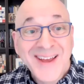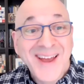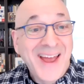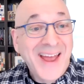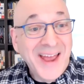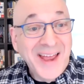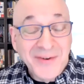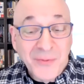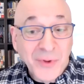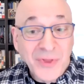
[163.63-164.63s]
And
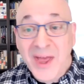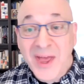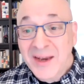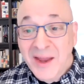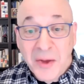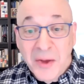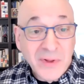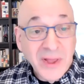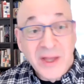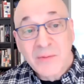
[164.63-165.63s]
with that, um,
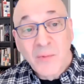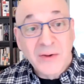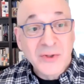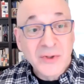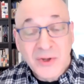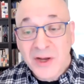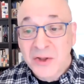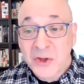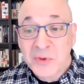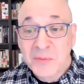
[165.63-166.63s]
Glenn, why don't you talk a
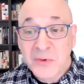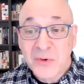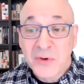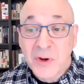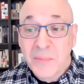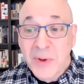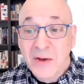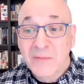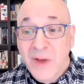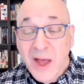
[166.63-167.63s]
little bit more about
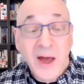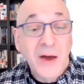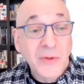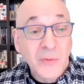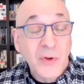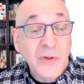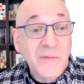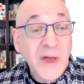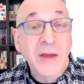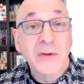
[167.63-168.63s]
how the role that
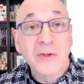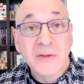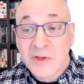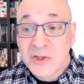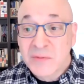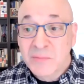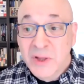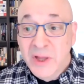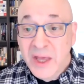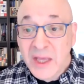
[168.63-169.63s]
values and vision
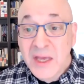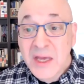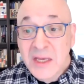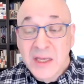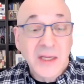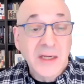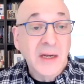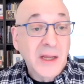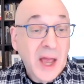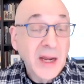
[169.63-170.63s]
play in
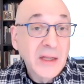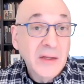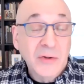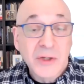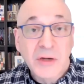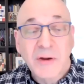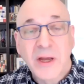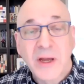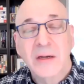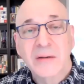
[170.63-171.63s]
guiding your year
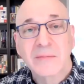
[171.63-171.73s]
ahead?